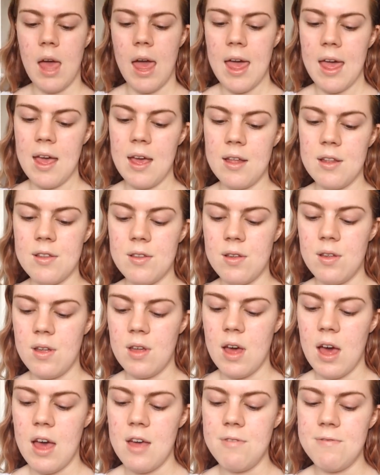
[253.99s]
And
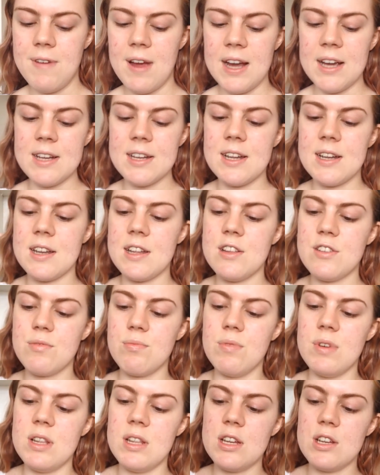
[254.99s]
I find that this
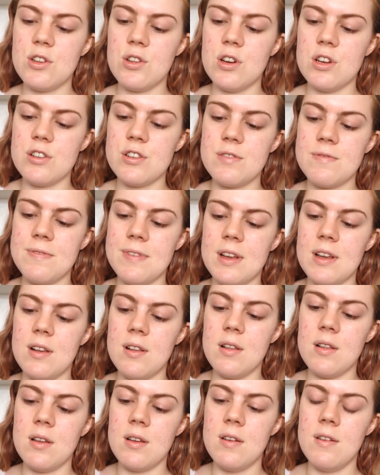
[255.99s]
really does
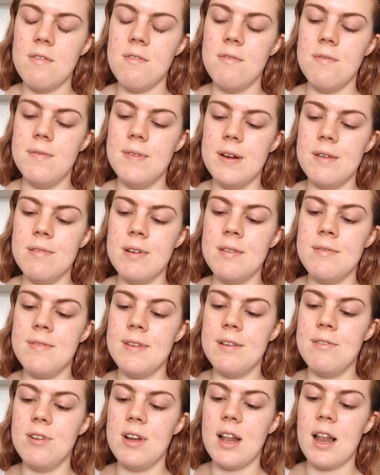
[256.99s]
feel very,
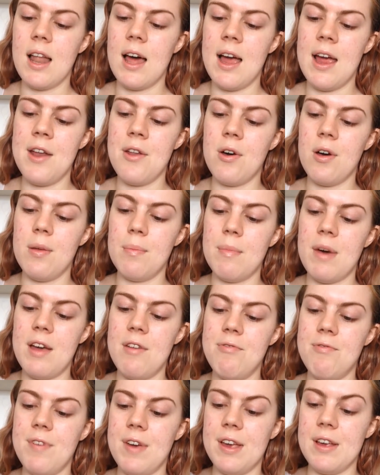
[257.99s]
very light on
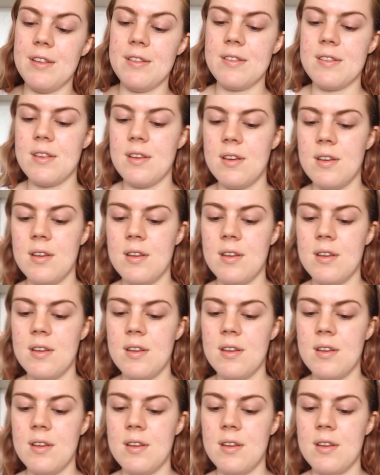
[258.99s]
my face.